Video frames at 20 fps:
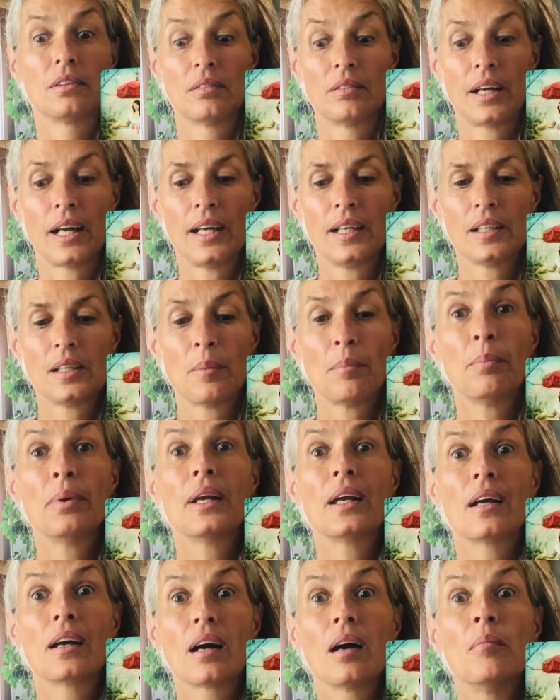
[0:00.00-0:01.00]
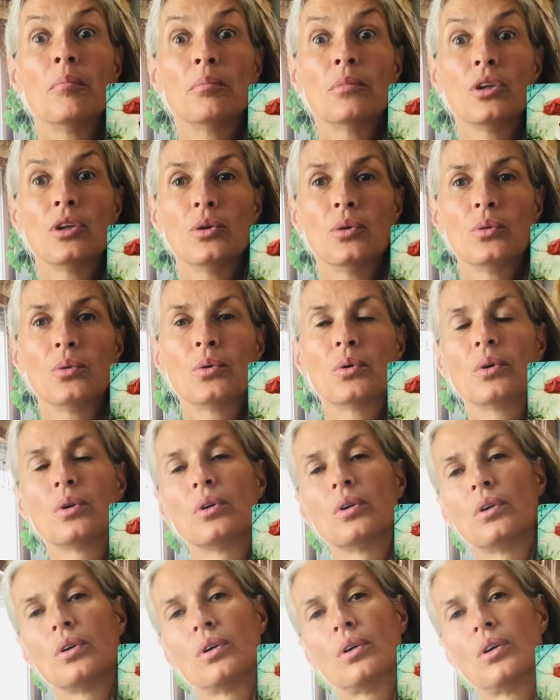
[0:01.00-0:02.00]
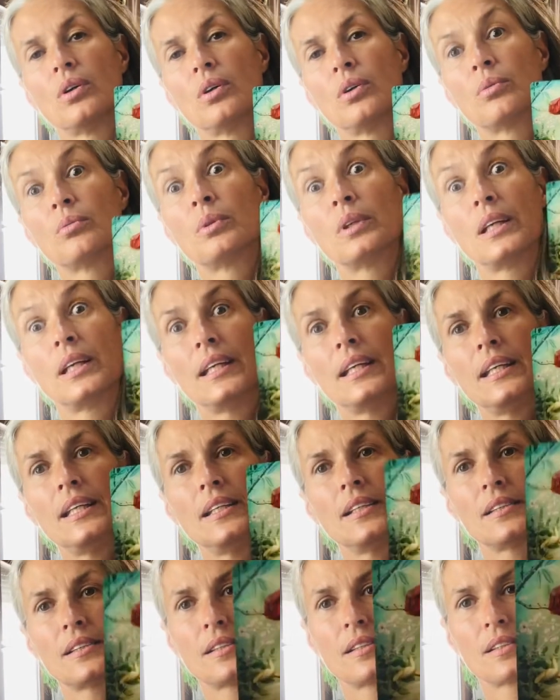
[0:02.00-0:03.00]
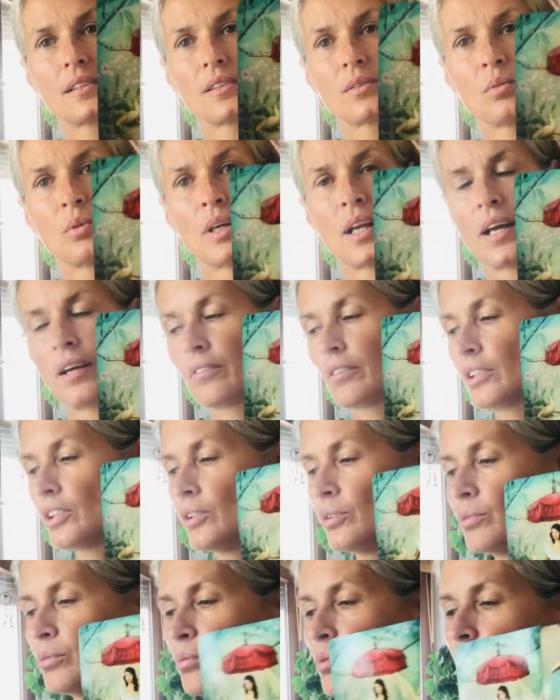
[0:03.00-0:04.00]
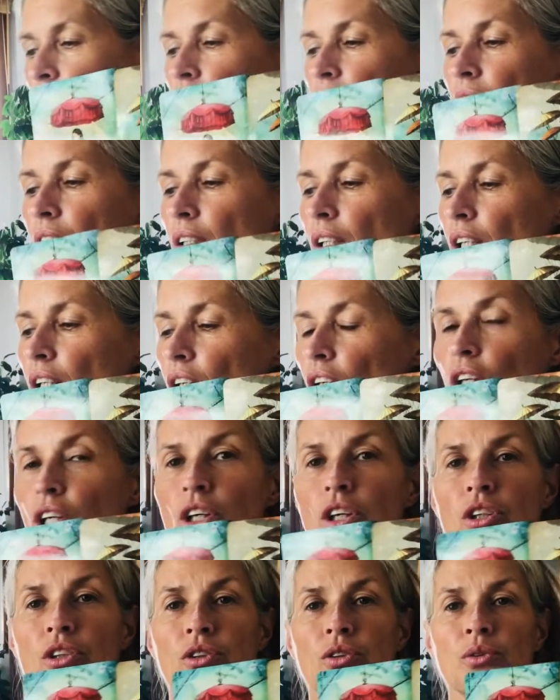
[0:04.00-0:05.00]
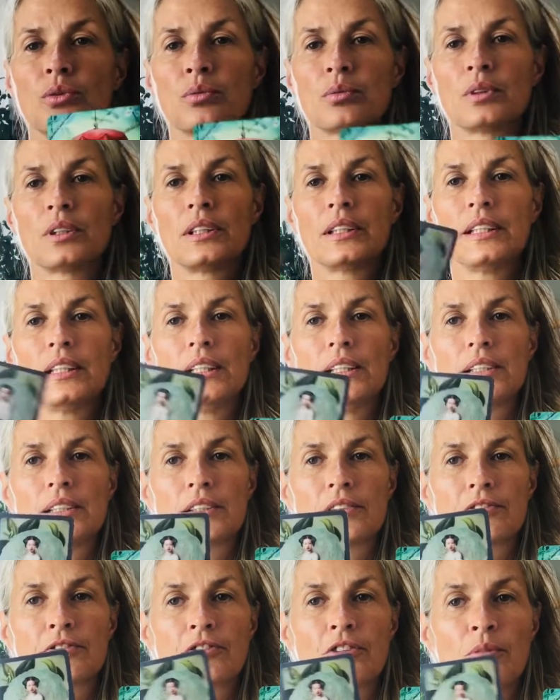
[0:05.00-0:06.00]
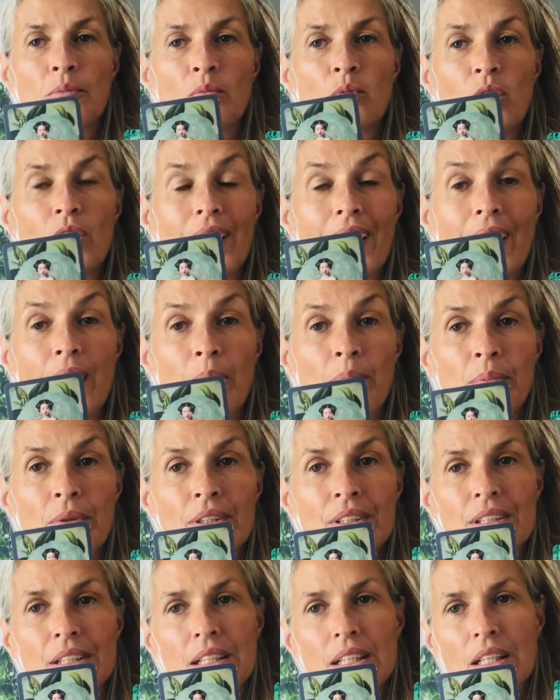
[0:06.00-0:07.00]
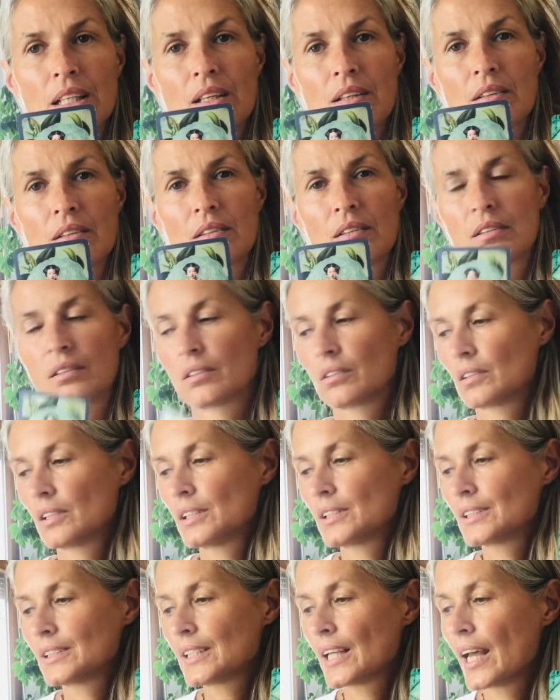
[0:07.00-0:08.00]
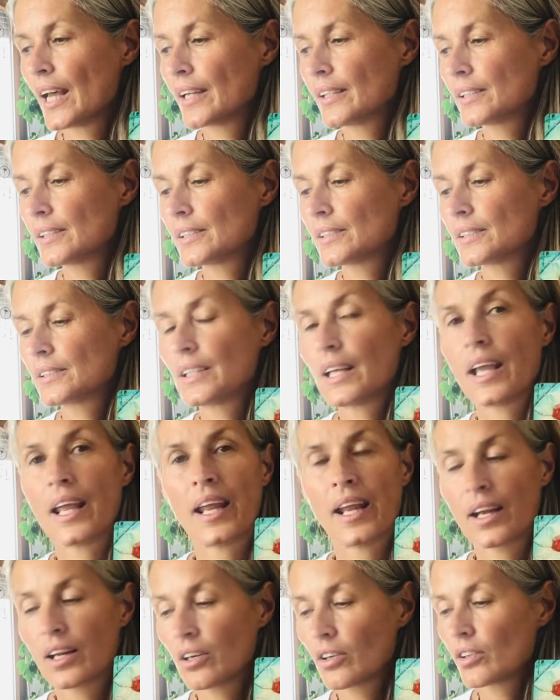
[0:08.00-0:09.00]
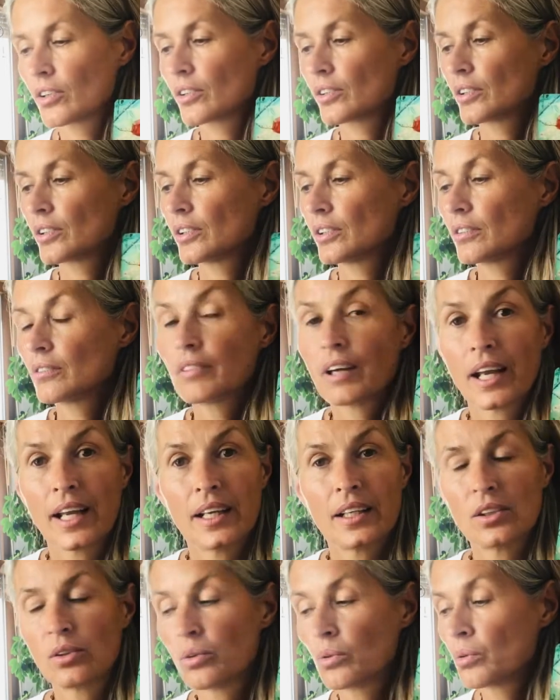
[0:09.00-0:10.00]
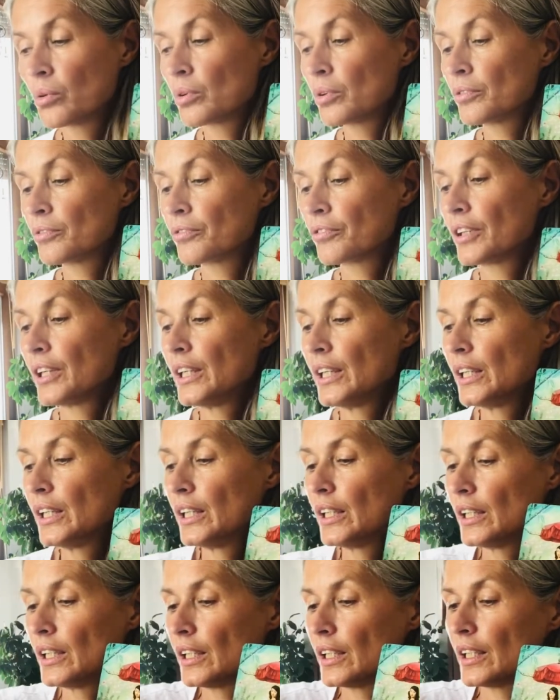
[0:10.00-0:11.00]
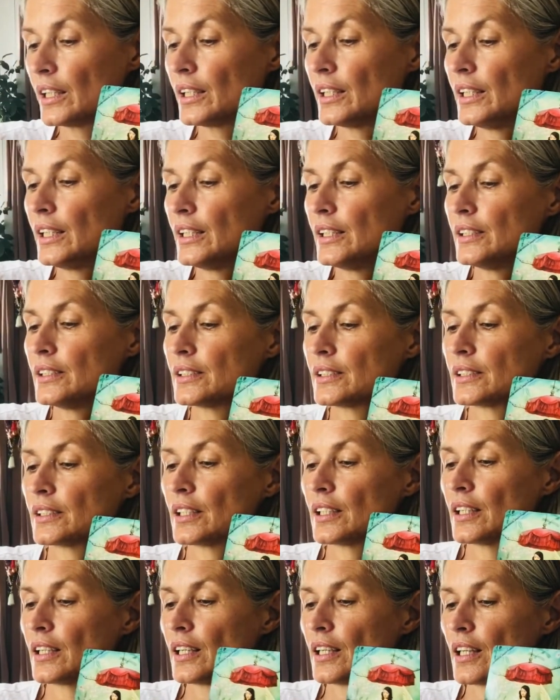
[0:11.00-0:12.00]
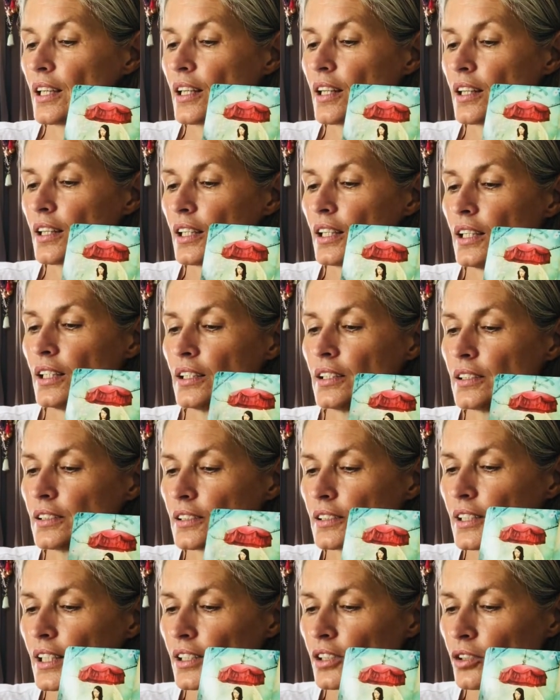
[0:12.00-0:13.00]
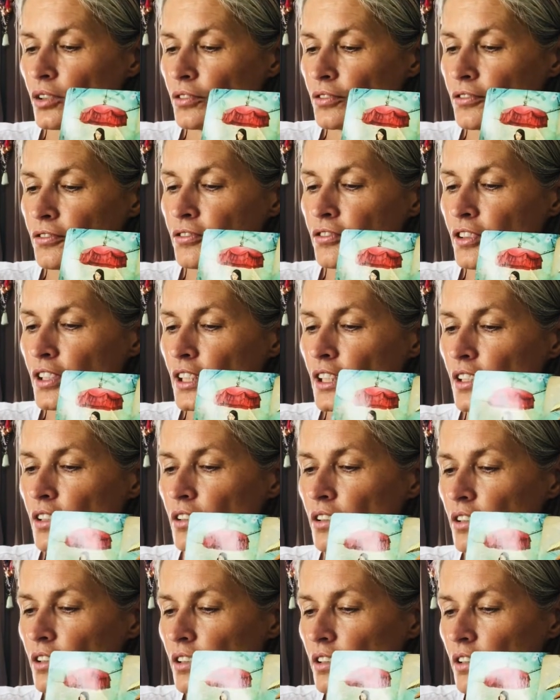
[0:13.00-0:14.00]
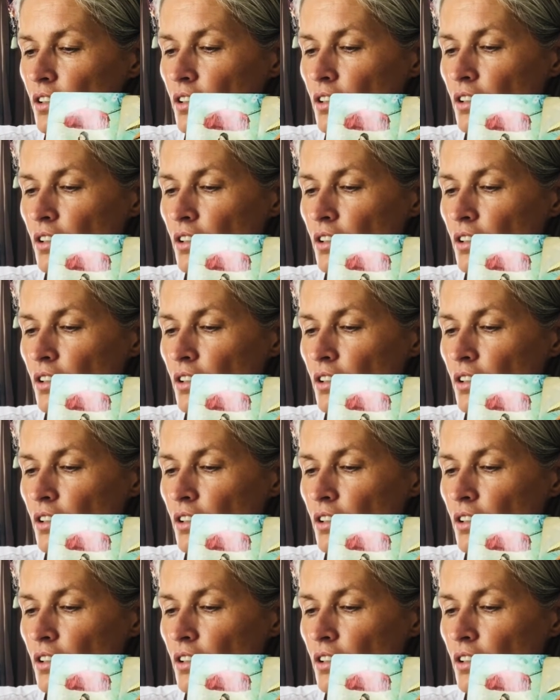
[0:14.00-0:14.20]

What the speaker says: Right? Become you. Release whatever you want to release from what happened here. The sadness, the anger, right? All of these things that you feel